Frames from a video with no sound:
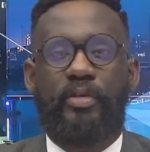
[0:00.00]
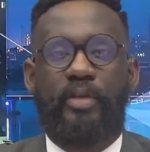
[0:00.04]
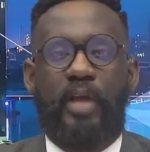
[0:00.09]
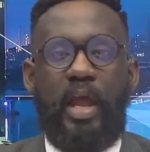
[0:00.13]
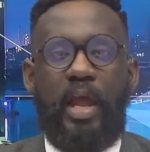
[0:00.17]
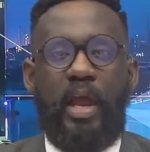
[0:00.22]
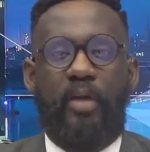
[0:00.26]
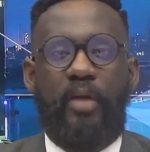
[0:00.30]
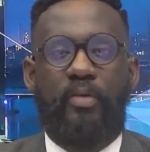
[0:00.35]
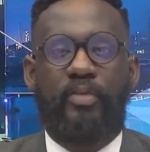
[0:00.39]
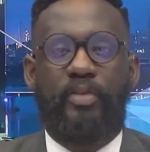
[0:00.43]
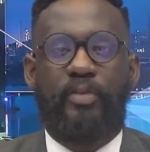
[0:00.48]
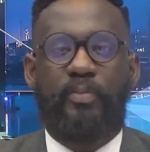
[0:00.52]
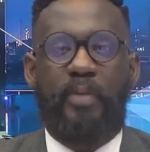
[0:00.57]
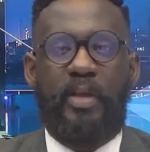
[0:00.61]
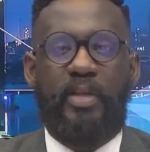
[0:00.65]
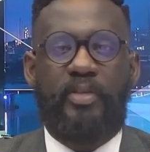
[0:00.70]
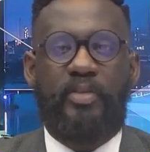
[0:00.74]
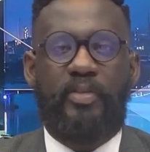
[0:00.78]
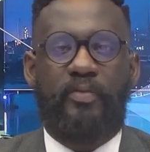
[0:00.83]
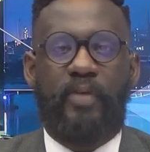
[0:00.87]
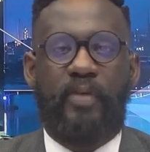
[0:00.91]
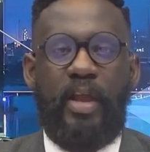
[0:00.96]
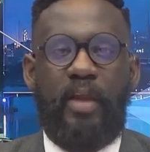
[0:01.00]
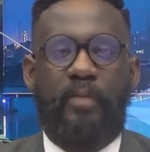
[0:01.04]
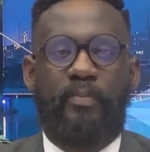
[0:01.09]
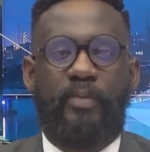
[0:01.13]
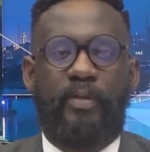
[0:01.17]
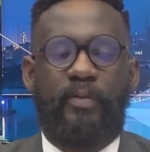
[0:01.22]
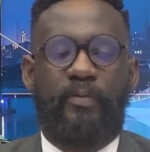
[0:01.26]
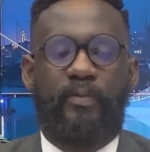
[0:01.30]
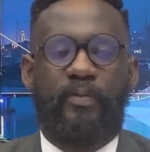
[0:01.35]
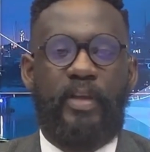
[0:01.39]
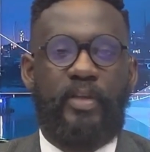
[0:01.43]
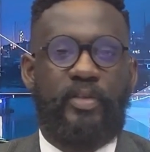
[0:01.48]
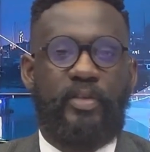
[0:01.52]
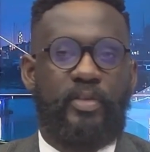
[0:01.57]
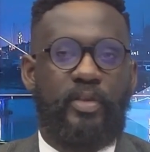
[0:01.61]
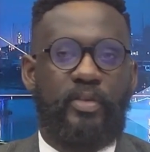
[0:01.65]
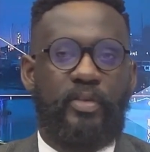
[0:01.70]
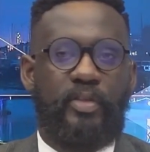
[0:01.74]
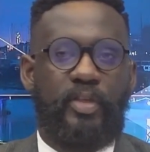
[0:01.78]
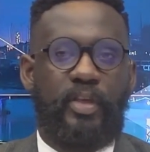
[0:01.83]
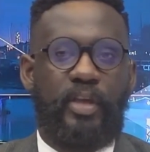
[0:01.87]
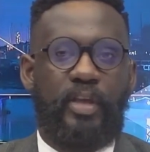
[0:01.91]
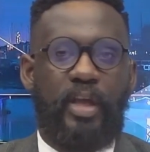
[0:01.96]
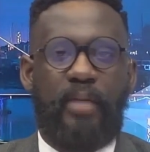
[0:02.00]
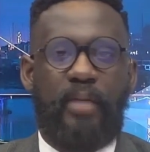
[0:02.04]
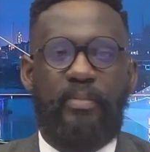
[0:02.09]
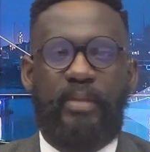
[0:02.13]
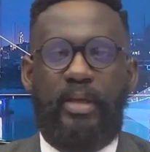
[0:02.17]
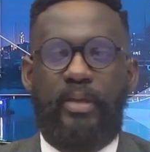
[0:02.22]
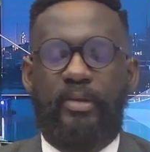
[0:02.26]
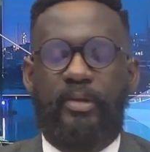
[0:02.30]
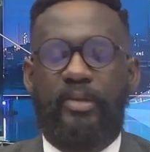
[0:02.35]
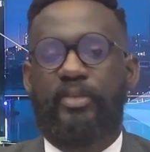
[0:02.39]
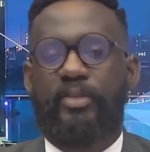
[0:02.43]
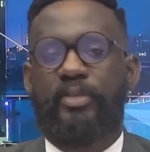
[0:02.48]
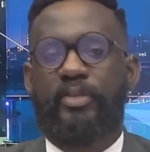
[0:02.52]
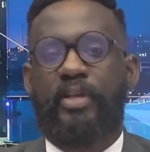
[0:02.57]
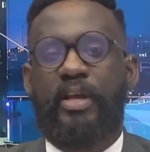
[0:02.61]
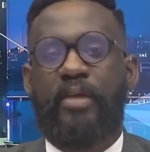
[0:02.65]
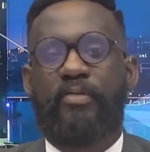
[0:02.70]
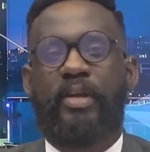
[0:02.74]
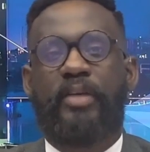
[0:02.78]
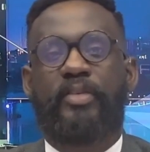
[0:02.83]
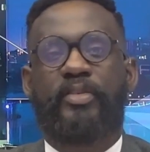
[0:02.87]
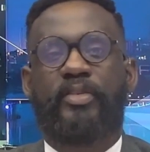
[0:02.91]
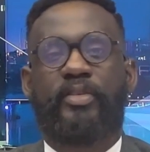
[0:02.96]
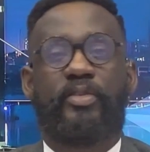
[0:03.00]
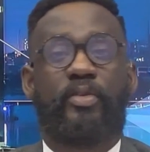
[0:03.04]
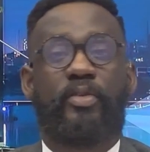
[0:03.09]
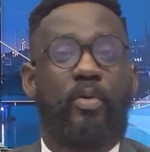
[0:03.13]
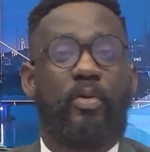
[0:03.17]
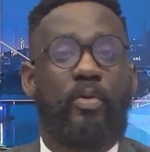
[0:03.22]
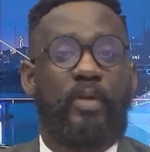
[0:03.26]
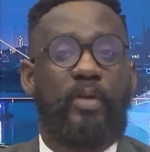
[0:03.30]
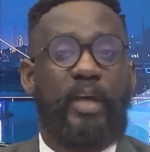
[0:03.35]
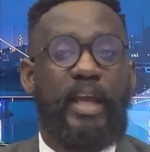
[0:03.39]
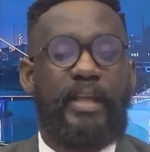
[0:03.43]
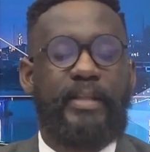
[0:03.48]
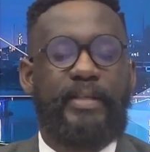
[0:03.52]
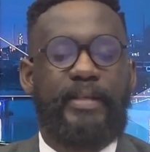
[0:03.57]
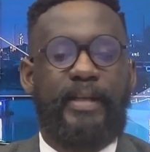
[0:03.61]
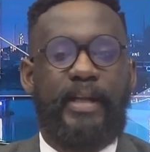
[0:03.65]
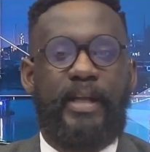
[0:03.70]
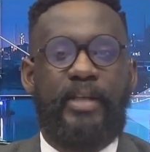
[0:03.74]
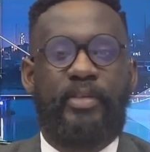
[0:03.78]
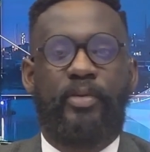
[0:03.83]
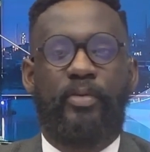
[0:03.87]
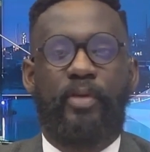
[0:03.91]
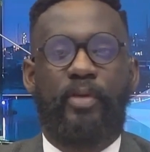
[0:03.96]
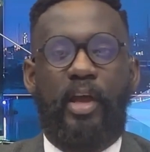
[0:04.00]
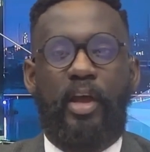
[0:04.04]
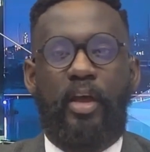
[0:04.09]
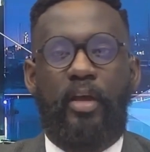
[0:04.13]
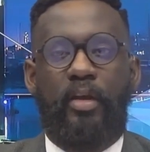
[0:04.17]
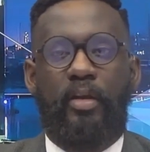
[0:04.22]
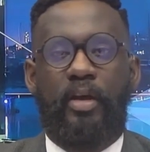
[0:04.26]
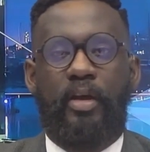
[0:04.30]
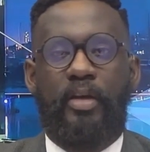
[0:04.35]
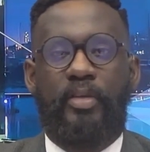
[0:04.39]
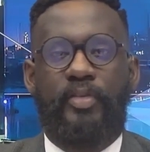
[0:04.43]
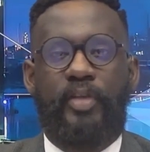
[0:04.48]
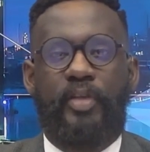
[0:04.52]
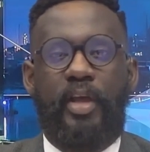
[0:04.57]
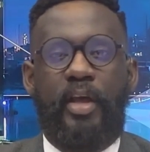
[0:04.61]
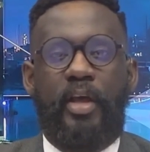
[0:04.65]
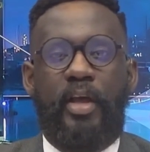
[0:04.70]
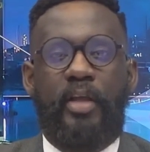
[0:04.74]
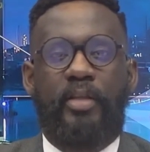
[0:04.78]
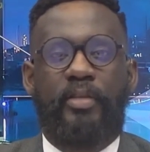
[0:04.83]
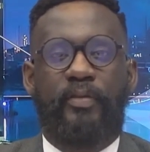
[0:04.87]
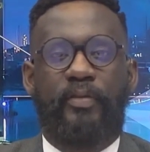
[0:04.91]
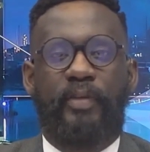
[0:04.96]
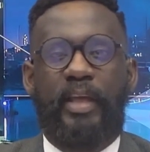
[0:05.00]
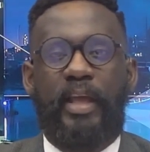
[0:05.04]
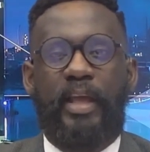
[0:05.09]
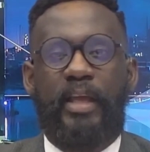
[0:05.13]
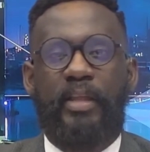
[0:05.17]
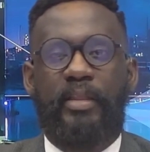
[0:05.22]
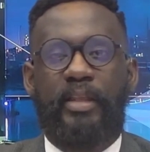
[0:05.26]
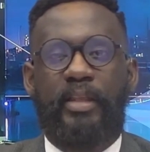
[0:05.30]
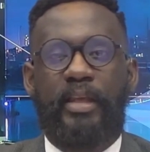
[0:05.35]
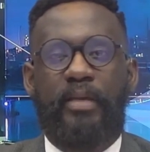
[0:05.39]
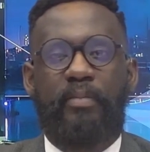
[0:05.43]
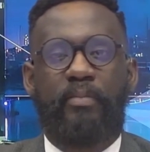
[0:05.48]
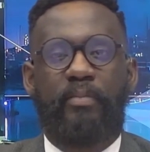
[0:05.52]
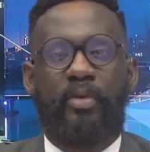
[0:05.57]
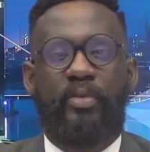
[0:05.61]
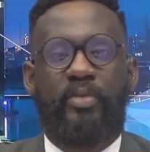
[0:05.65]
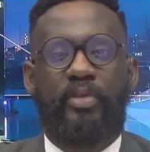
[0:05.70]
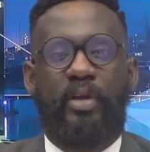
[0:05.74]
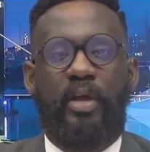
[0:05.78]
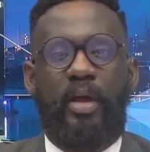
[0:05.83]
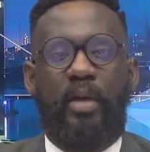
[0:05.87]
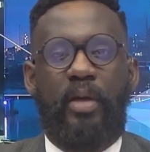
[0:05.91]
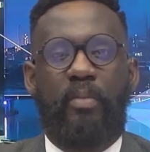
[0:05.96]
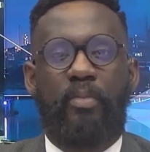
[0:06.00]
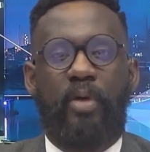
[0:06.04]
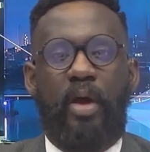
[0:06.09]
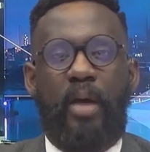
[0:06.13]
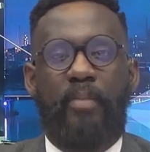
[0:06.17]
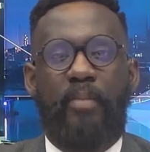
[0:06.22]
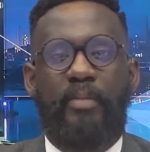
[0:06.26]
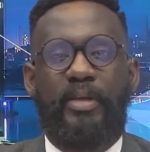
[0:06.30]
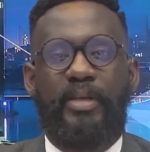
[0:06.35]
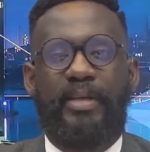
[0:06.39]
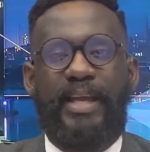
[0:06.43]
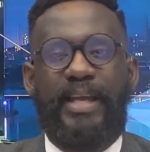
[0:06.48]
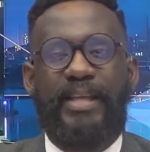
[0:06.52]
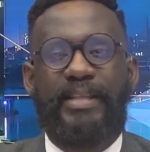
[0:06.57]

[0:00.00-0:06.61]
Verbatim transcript: and Aerospace Development, Festus Keyamo, has directed all international airlines to vacate the Murtala Muhammed